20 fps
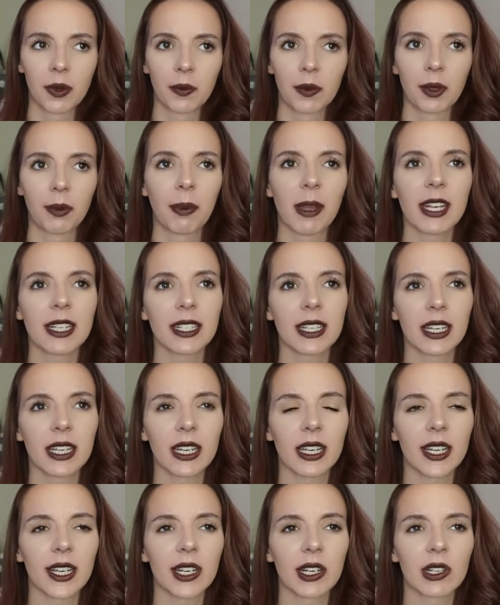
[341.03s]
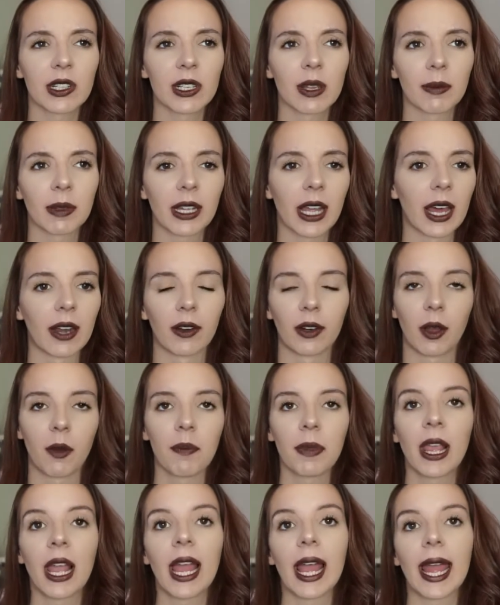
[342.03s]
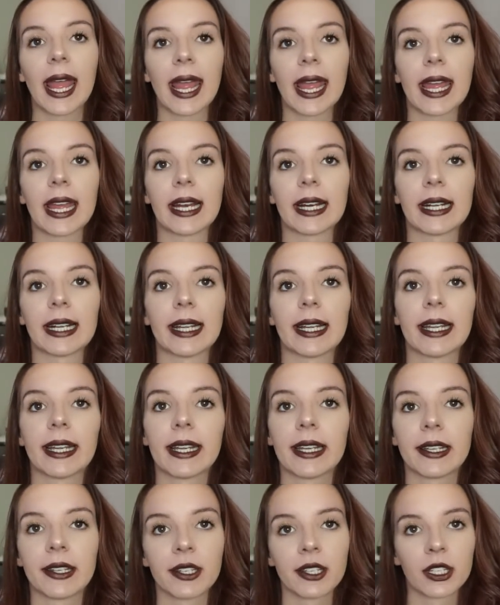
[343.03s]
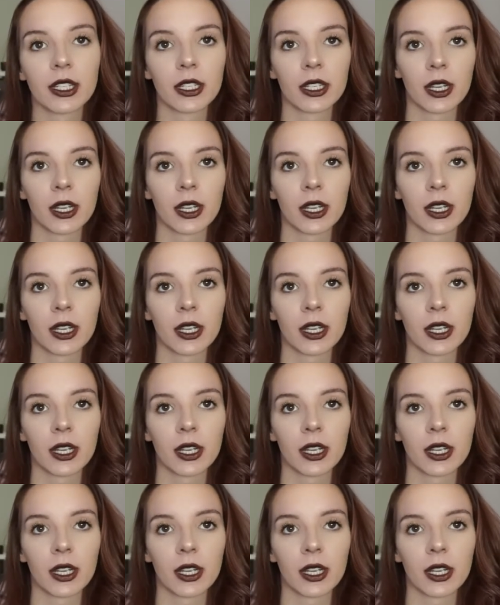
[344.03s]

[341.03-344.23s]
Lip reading: with Payson or something, I don't know. And